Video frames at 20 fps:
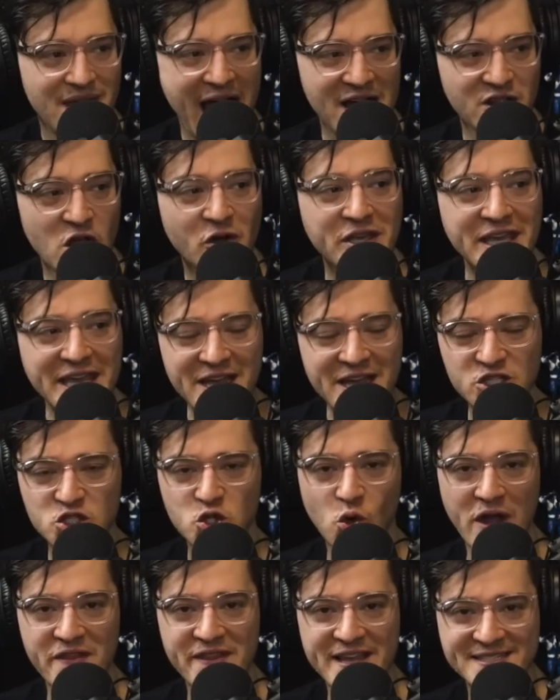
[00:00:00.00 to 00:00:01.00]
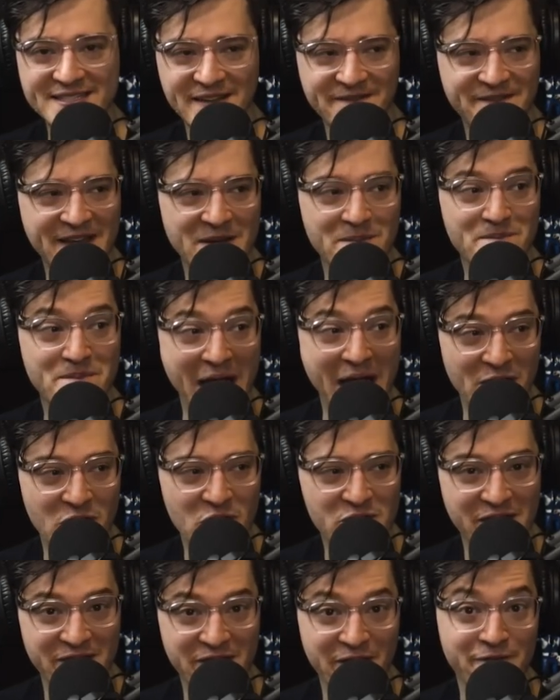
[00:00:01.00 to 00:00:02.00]
I low-key enjoy this event better
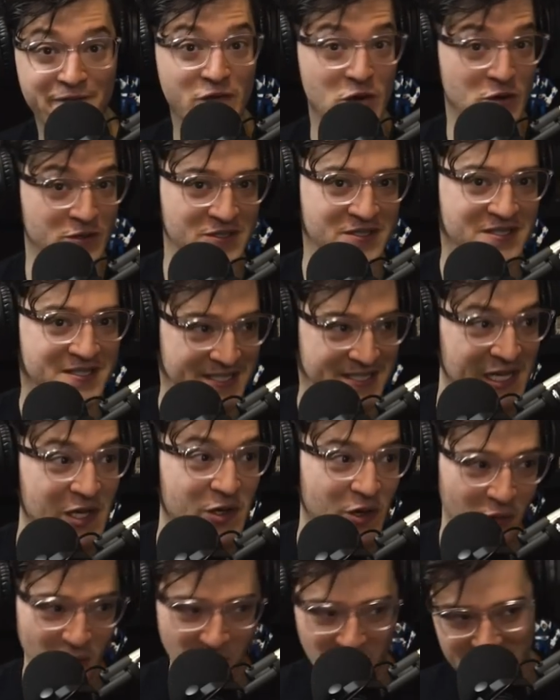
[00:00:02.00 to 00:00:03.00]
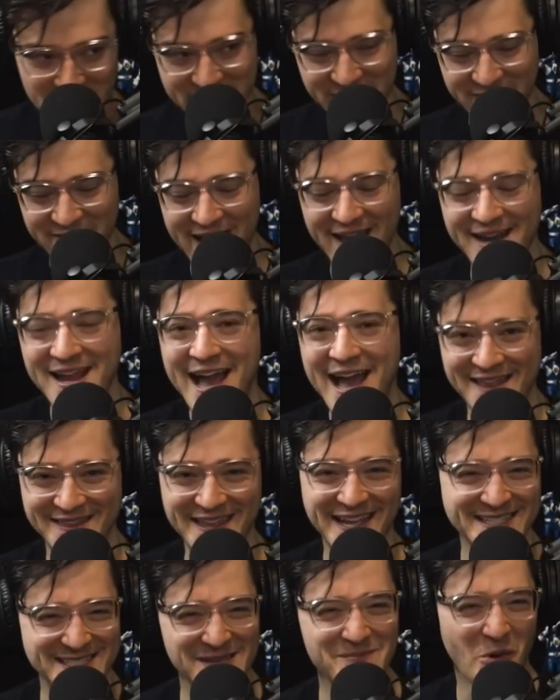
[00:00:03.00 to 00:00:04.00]
than the first Secret Wars event. I
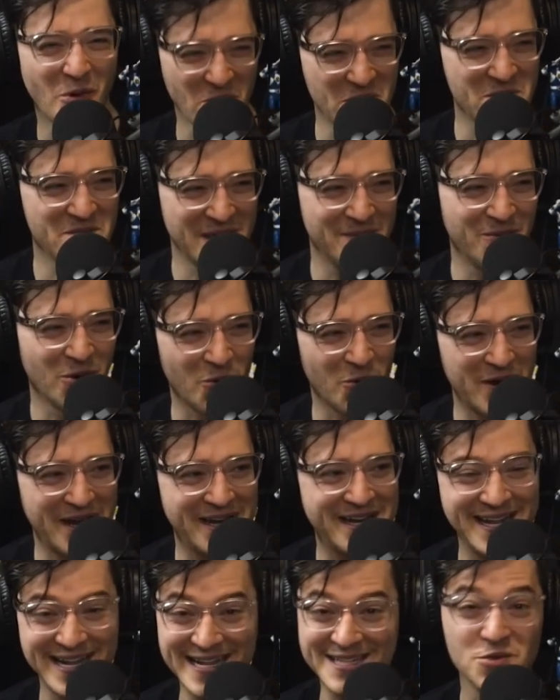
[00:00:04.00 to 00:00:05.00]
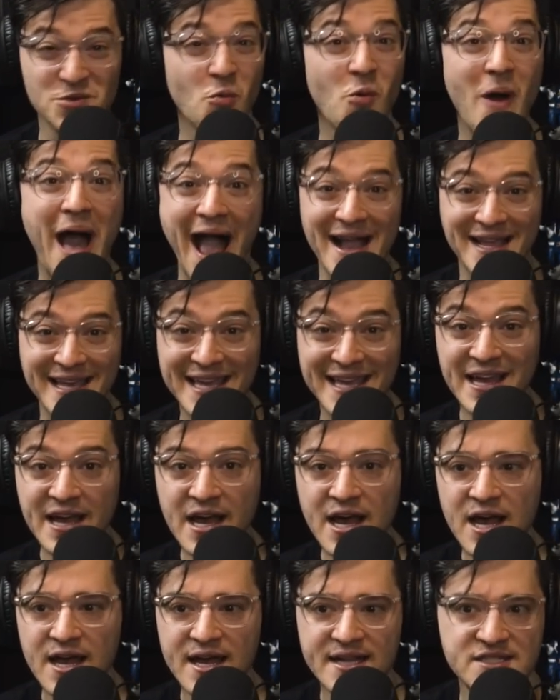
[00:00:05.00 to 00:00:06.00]
think it's important people read it. It's wacky.
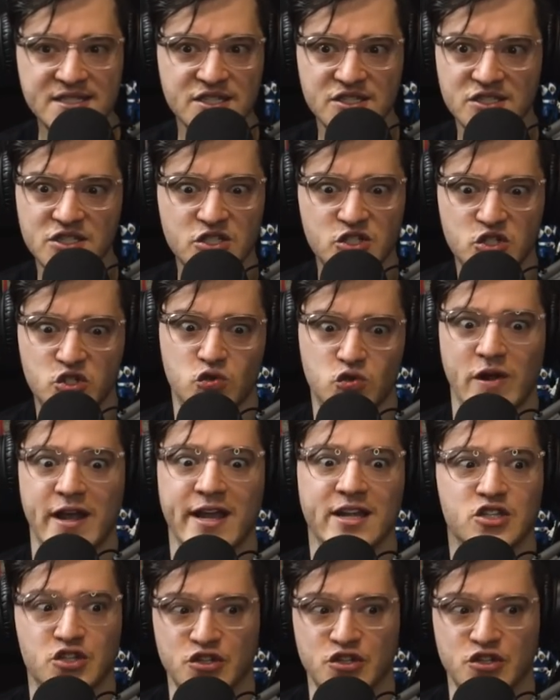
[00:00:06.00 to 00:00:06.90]
It's just a strange